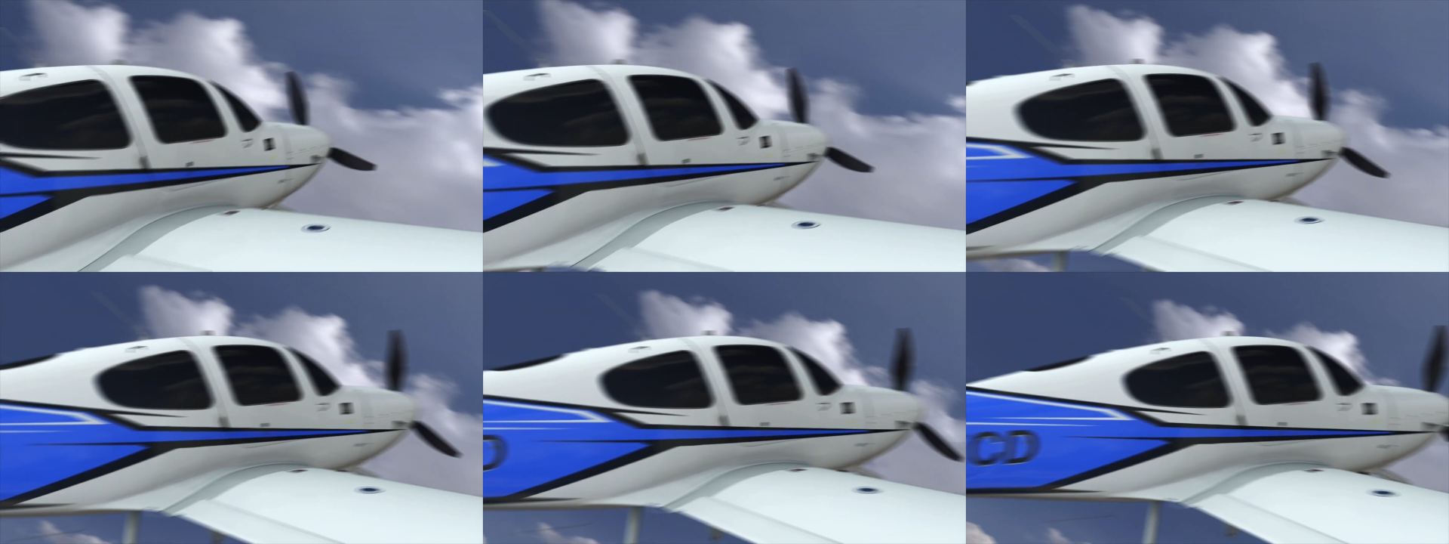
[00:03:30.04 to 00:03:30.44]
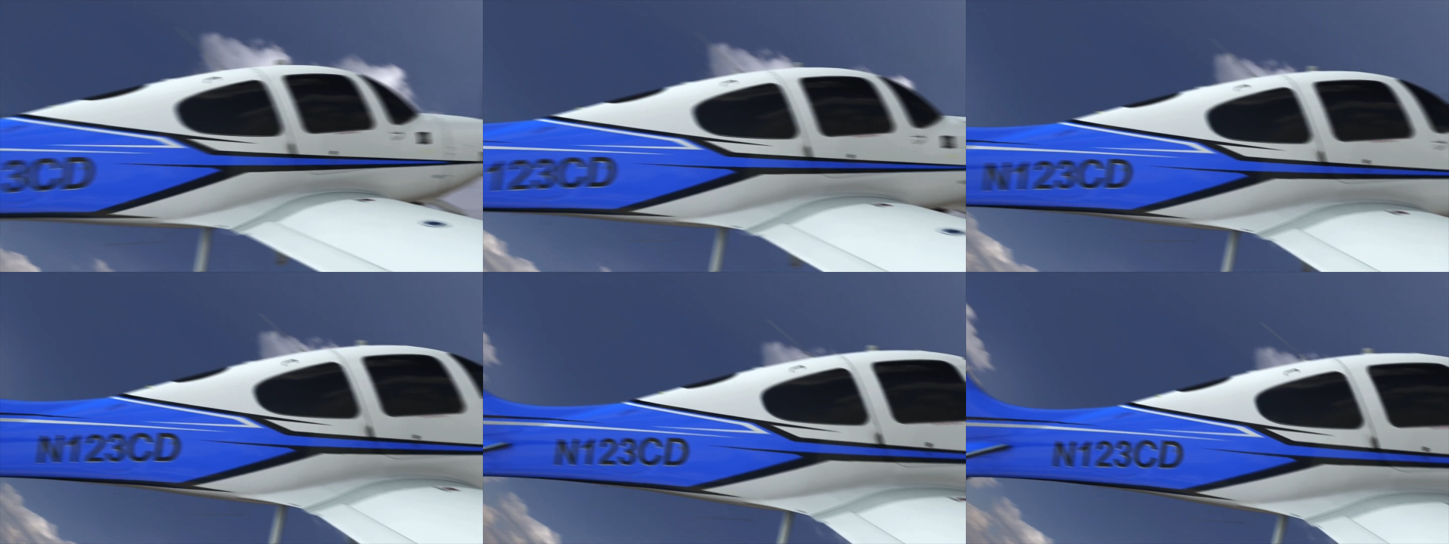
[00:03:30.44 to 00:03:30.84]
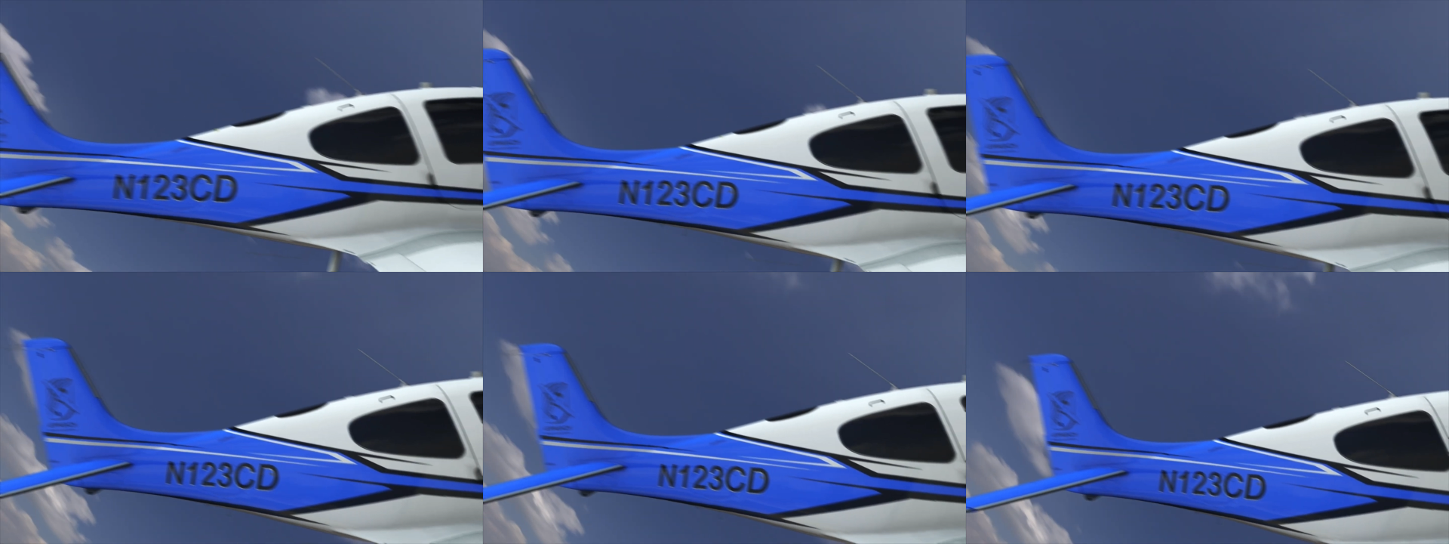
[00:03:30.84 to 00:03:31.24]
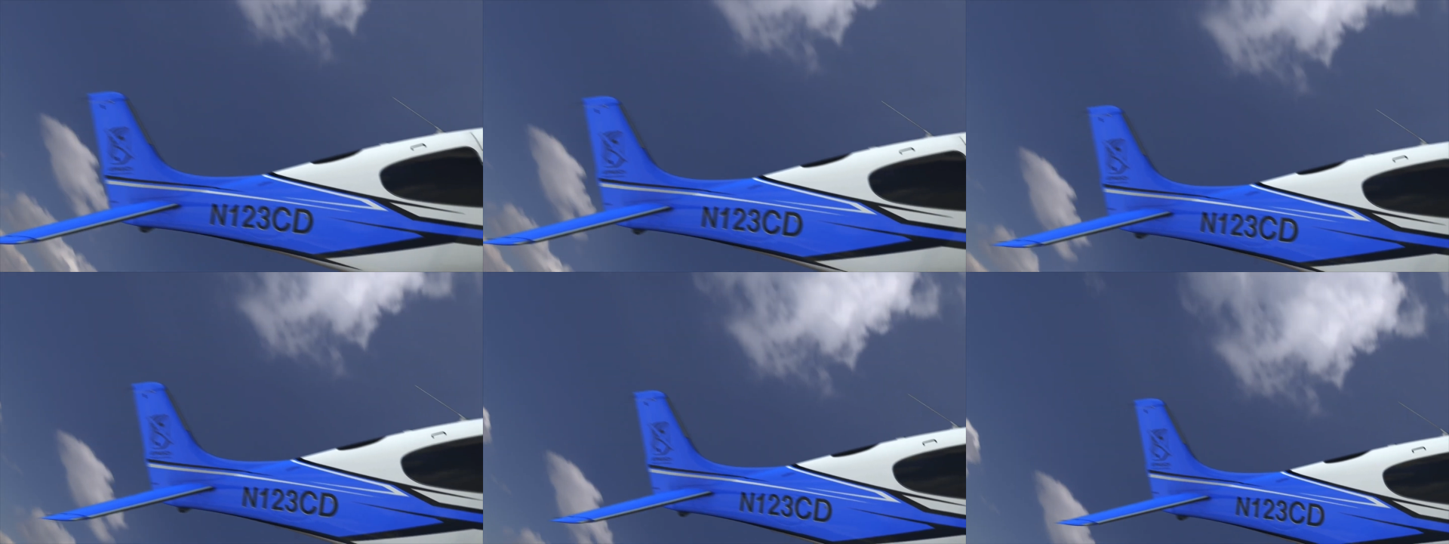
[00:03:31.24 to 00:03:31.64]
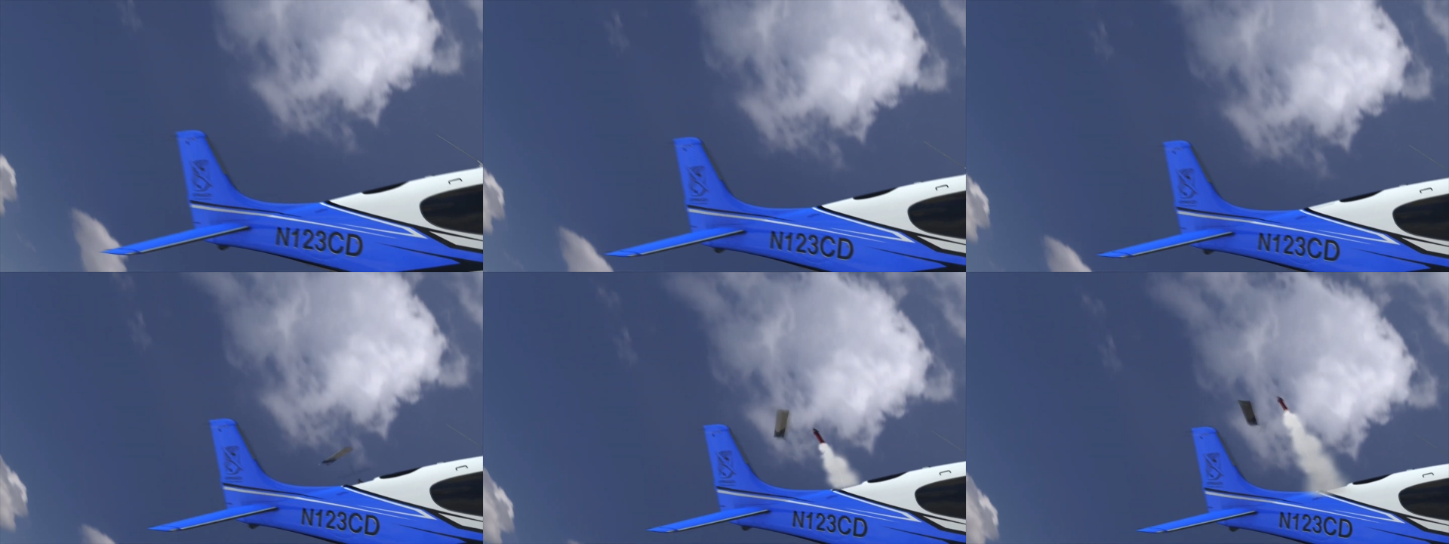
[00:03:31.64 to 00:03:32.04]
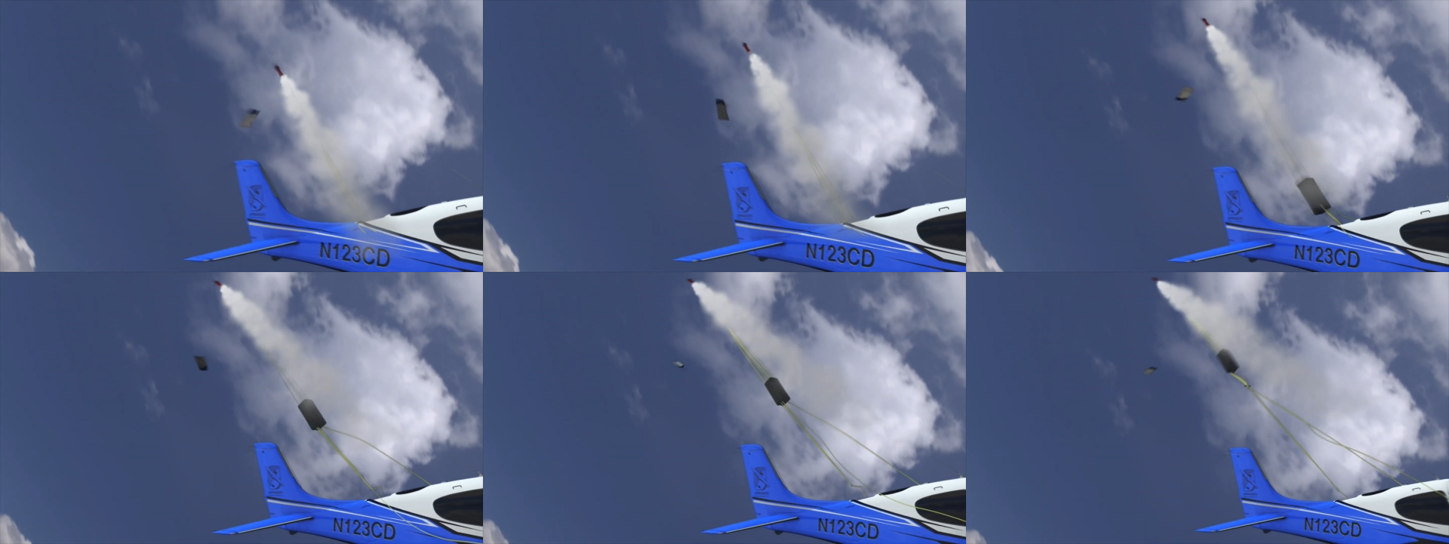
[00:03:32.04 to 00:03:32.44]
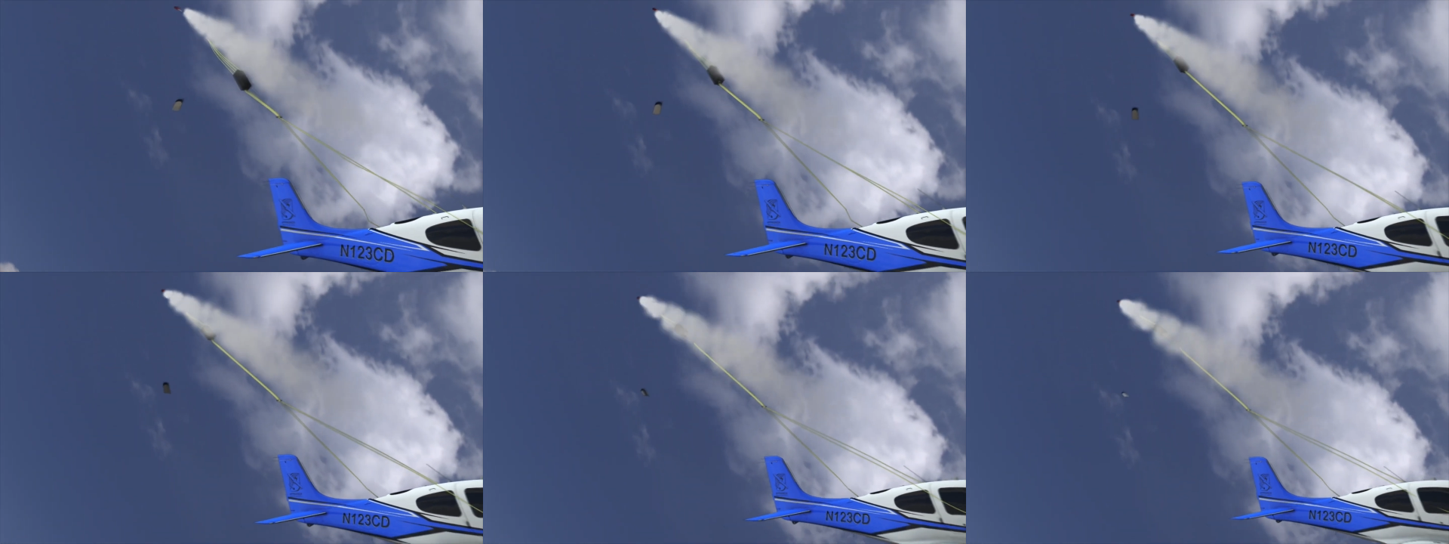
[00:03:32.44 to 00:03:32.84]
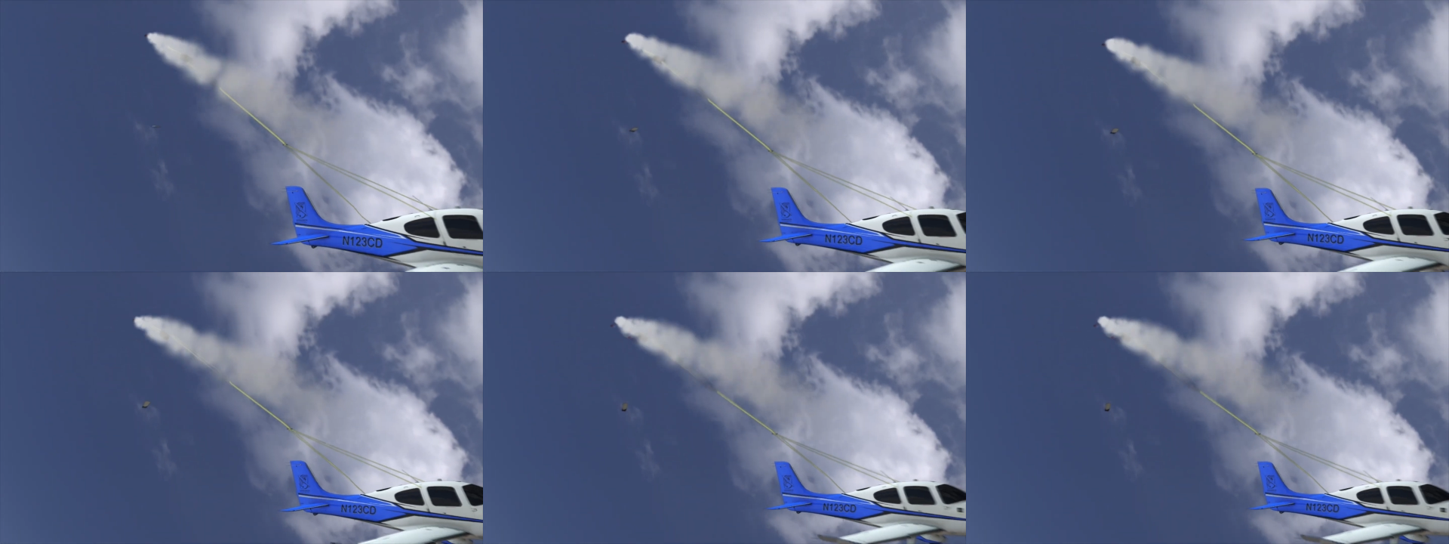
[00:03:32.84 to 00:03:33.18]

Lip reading: No face is visible, so there are no lips to read.